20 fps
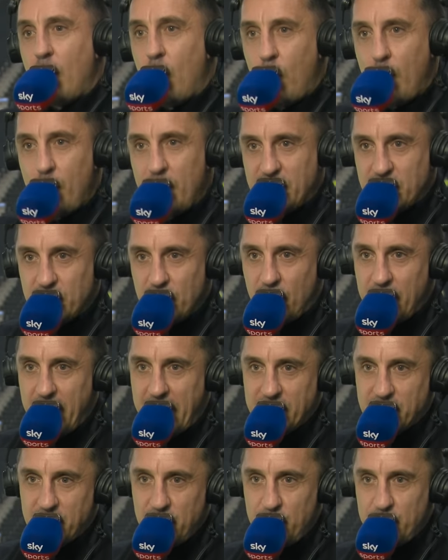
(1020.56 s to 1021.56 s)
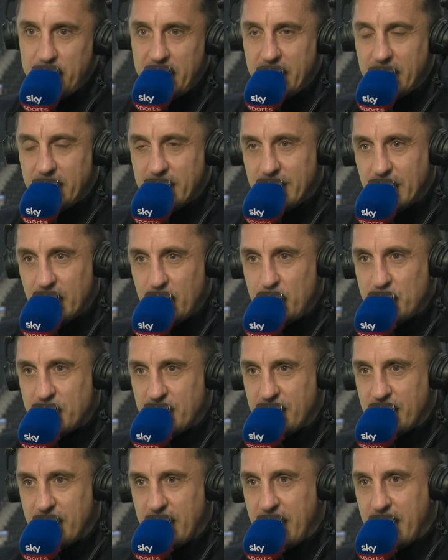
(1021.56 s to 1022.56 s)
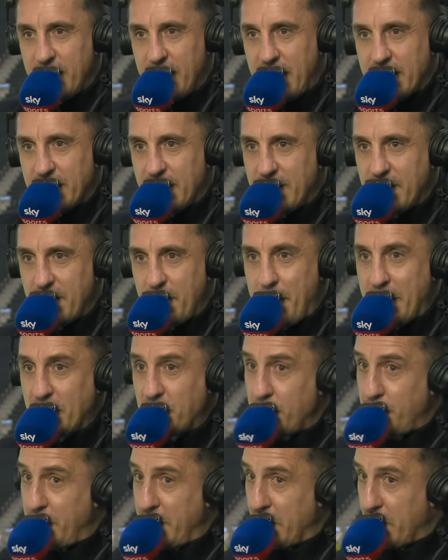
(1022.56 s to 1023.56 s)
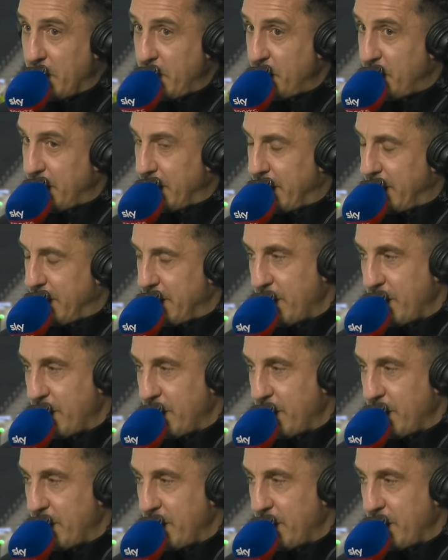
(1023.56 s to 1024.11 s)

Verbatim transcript: Well, when we saw that two 0 Luton, I, I, imagine being you thinking